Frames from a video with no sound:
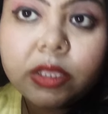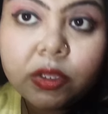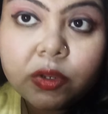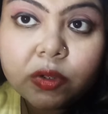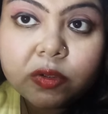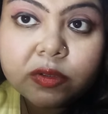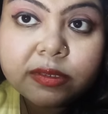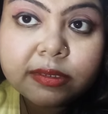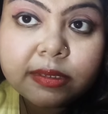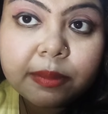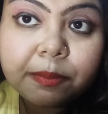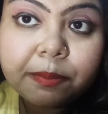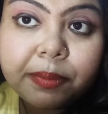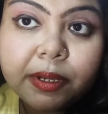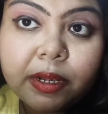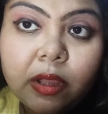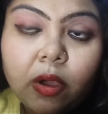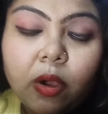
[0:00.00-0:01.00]
you know,
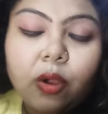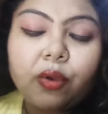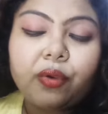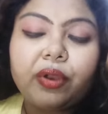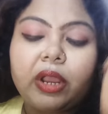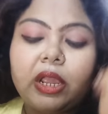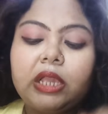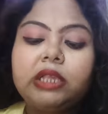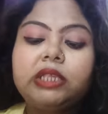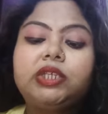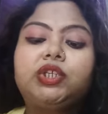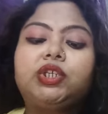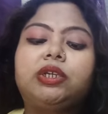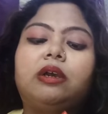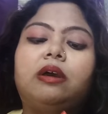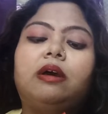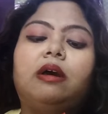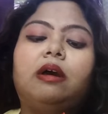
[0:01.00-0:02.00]
simple
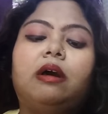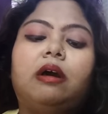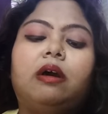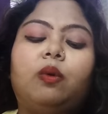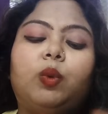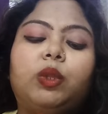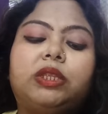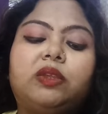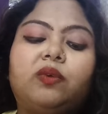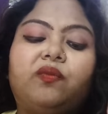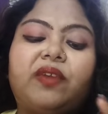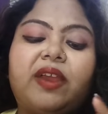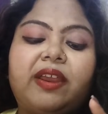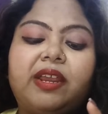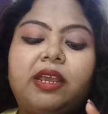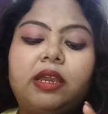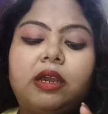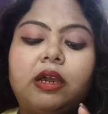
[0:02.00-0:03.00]
orange with a
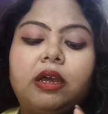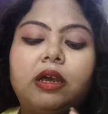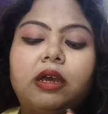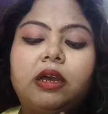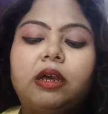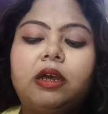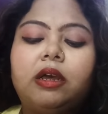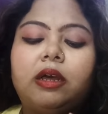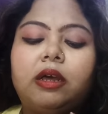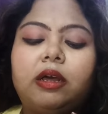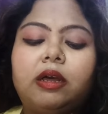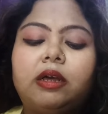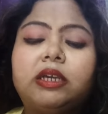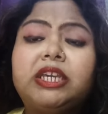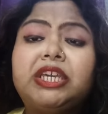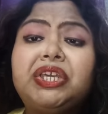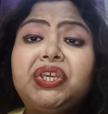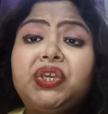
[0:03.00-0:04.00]
very
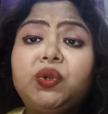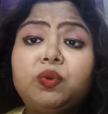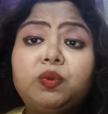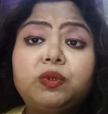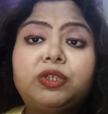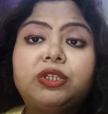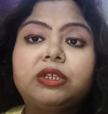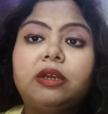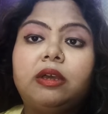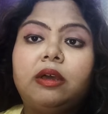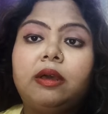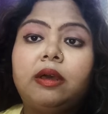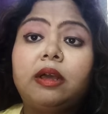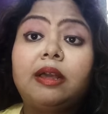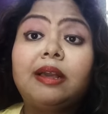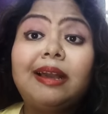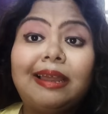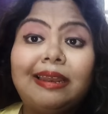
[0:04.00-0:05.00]
cute
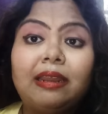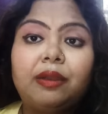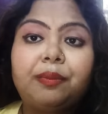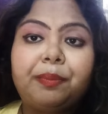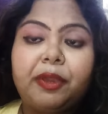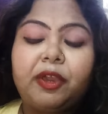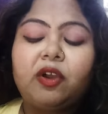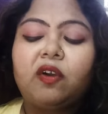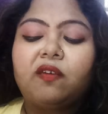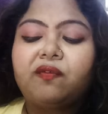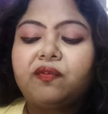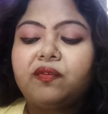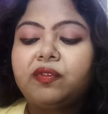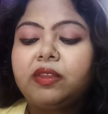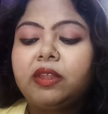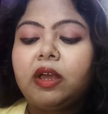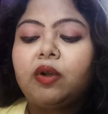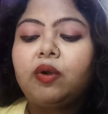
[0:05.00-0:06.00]
color payoff.
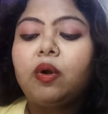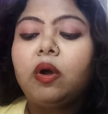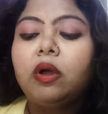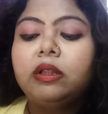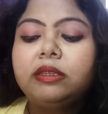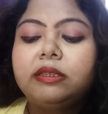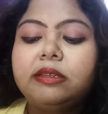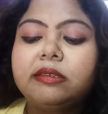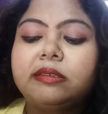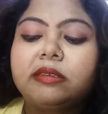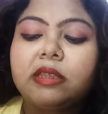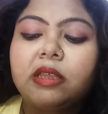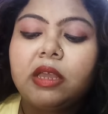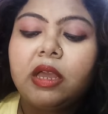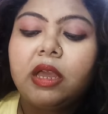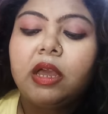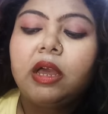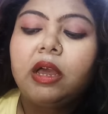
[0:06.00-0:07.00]
All this
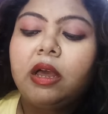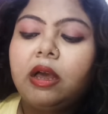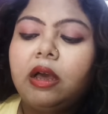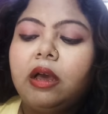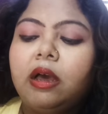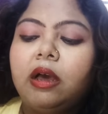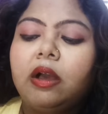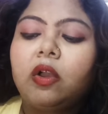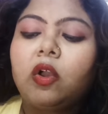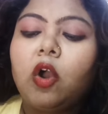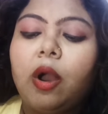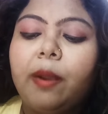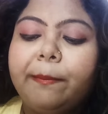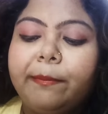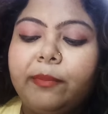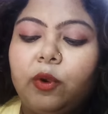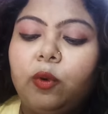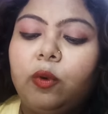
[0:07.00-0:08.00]

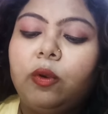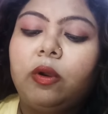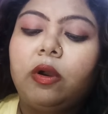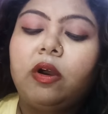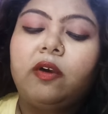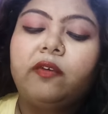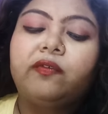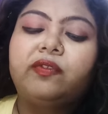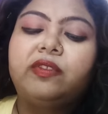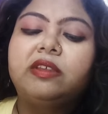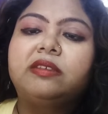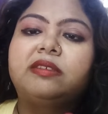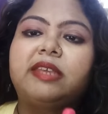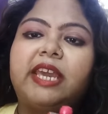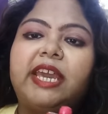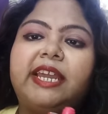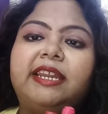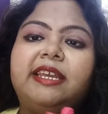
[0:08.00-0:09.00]
combo of this
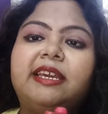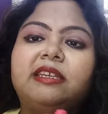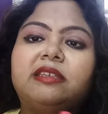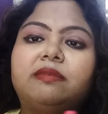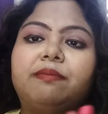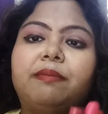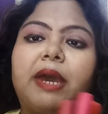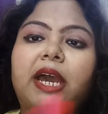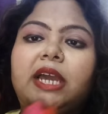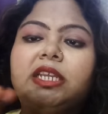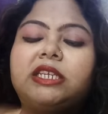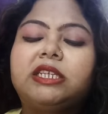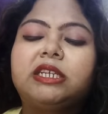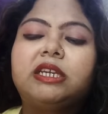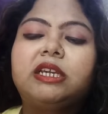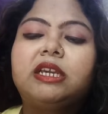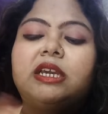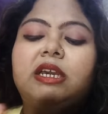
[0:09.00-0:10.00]
ADS matte